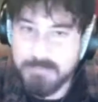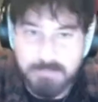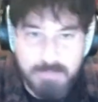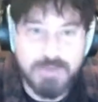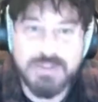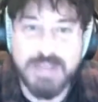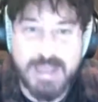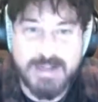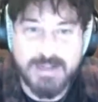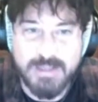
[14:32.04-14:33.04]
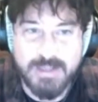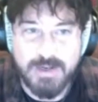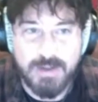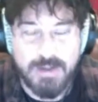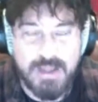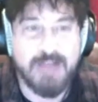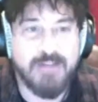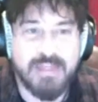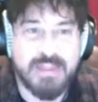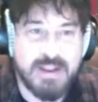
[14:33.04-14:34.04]
most likely.
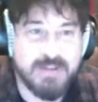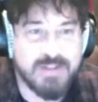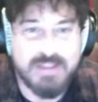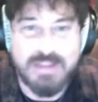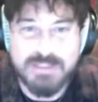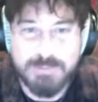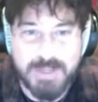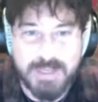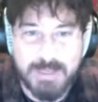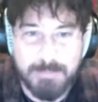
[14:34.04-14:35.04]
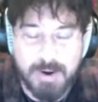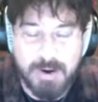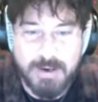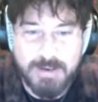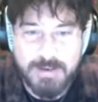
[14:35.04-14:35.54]
I think everything's playing a part.